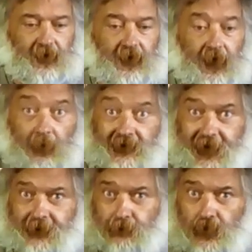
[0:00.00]
I went
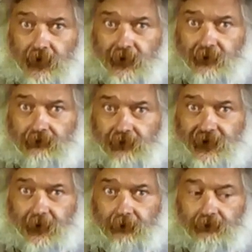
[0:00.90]
ahead and bought
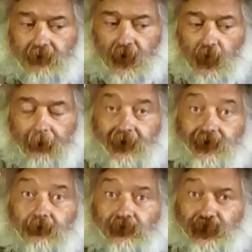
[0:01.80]
some
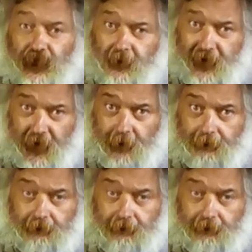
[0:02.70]
weapons from Germany.